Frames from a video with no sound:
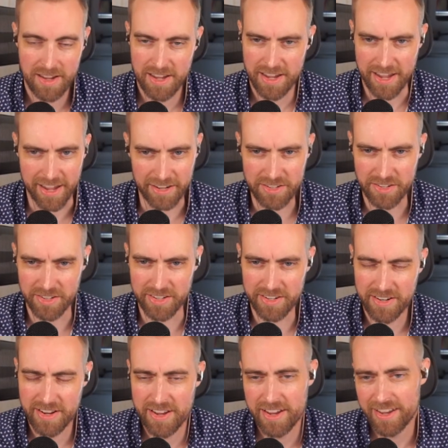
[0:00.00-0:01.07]
Excellent.
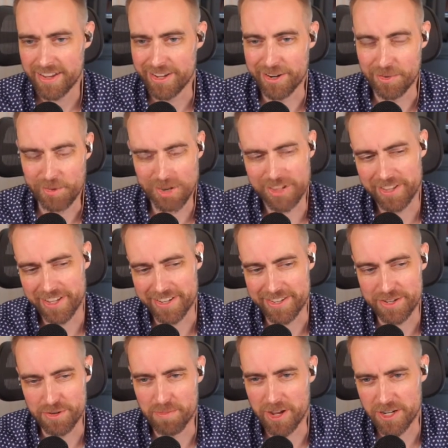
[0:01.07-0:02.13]
One of the things
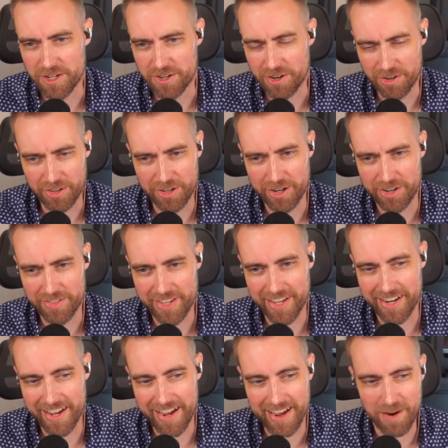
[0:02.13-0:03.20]
you mentioned earlier that
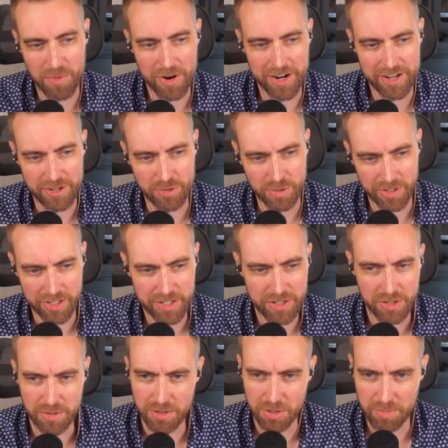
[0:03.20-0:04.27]
I wanted to drill
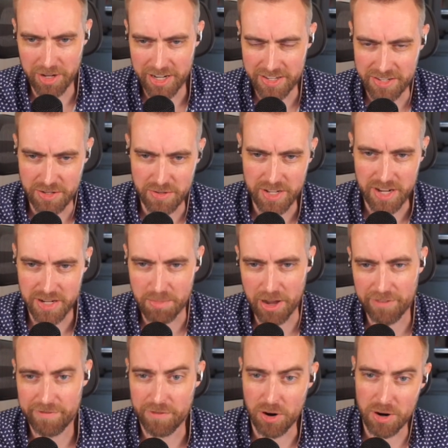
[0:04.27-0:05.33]
into a little bit is you talked about
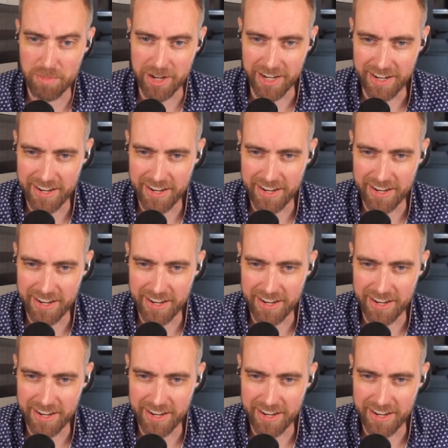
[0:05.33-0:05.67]
farming.